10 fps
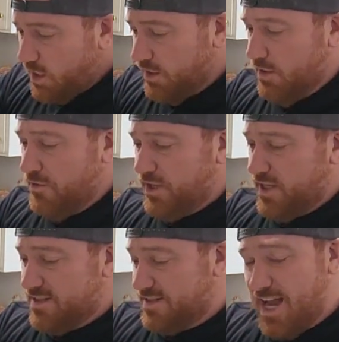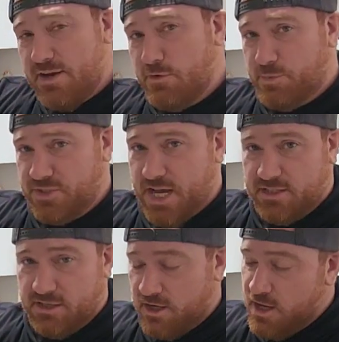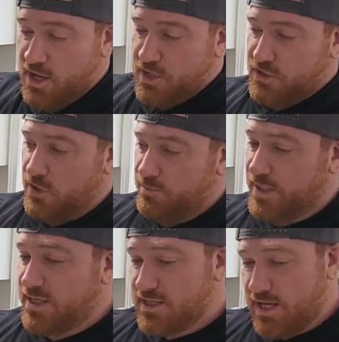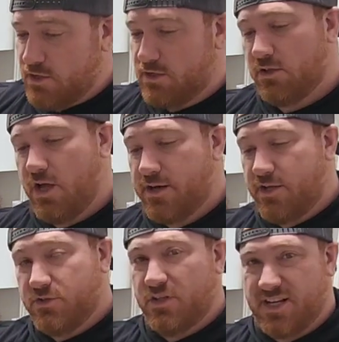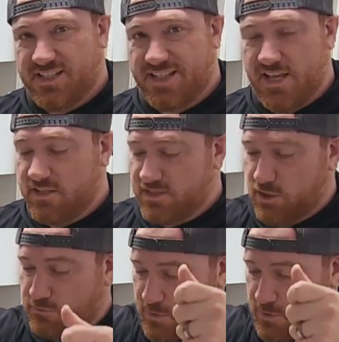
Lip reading: The other thing is it's kind of a protector. So because I cook a lot, I use a lot of stainless steel.